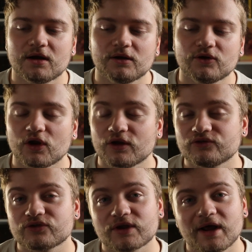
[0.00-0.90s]

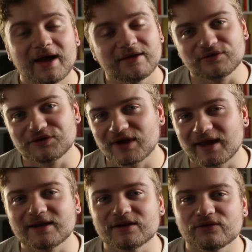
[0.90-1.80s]
knowledge that I have
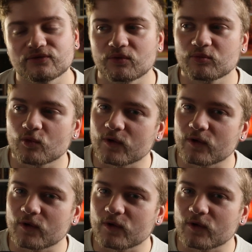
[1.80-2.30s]
attained from